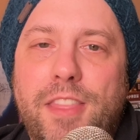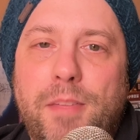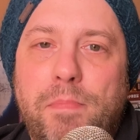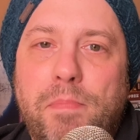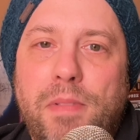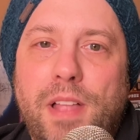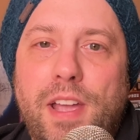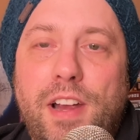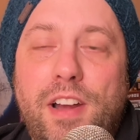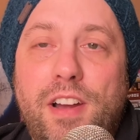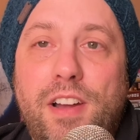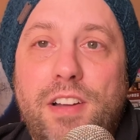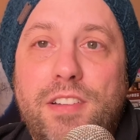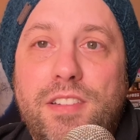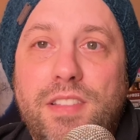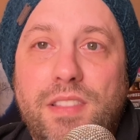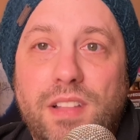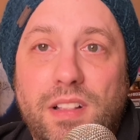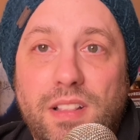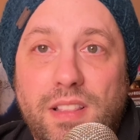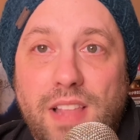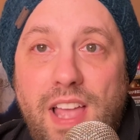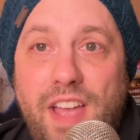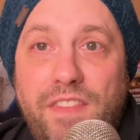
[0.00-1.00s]
player to the
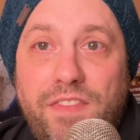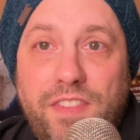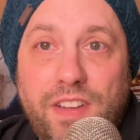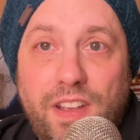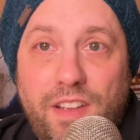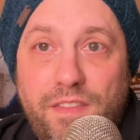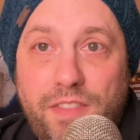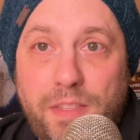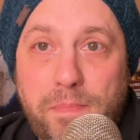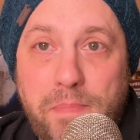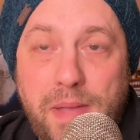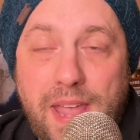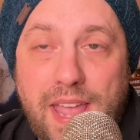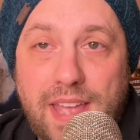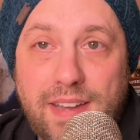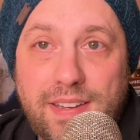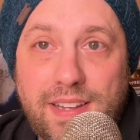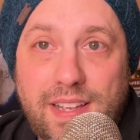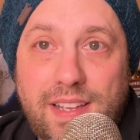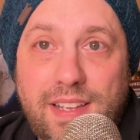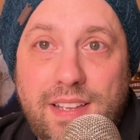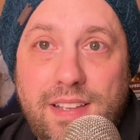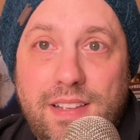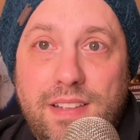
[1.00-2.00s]
left of the
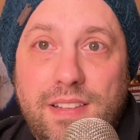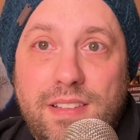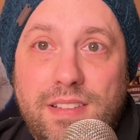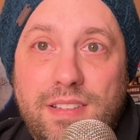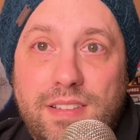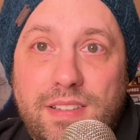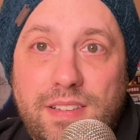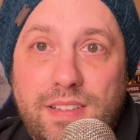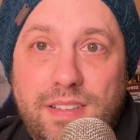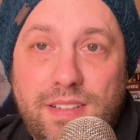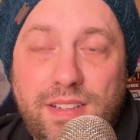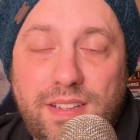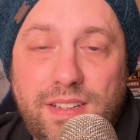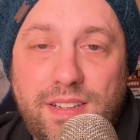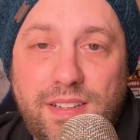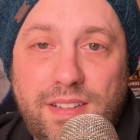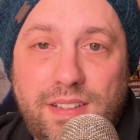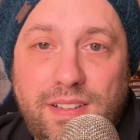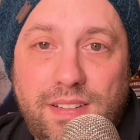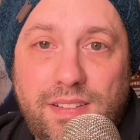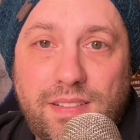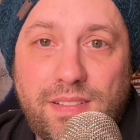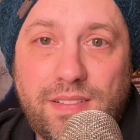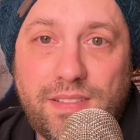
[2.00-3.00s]
panda
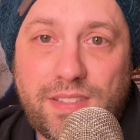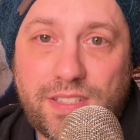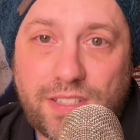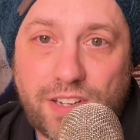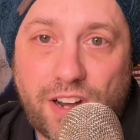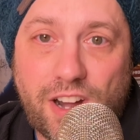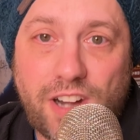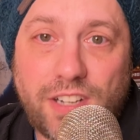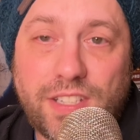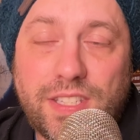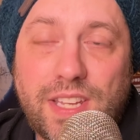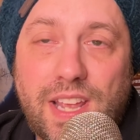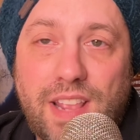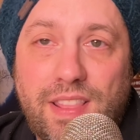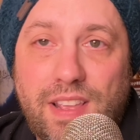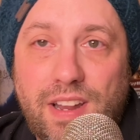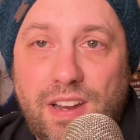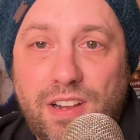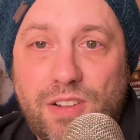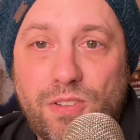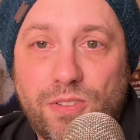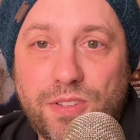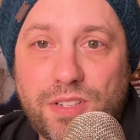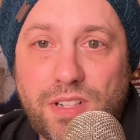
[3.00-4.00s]
starts, and then
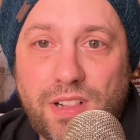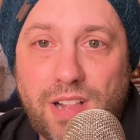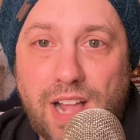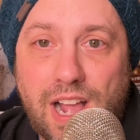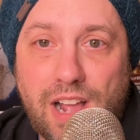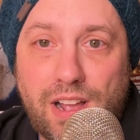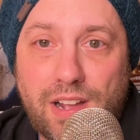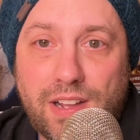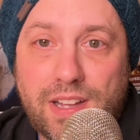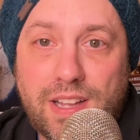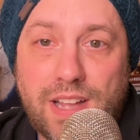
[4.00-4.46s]
it goes clockwise.